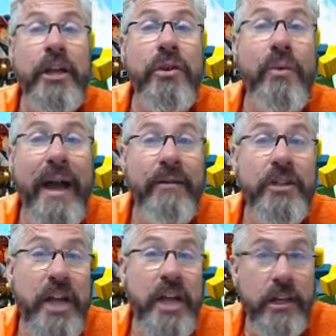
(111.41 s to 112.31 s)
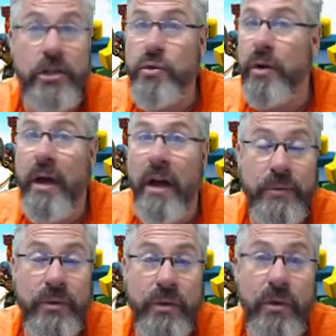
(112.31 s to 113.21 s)
You have a challenge or an
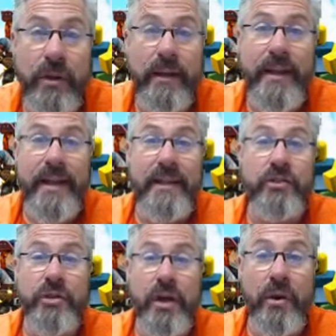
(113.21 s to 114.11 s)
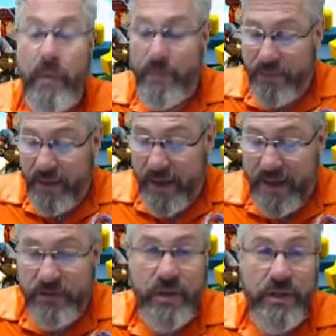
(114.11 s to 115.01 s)
obstacle. So
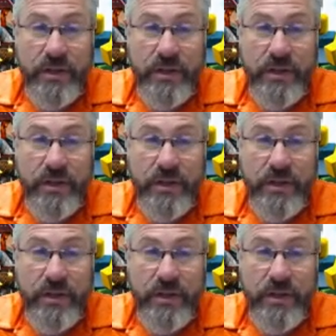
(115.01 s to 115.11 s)
I start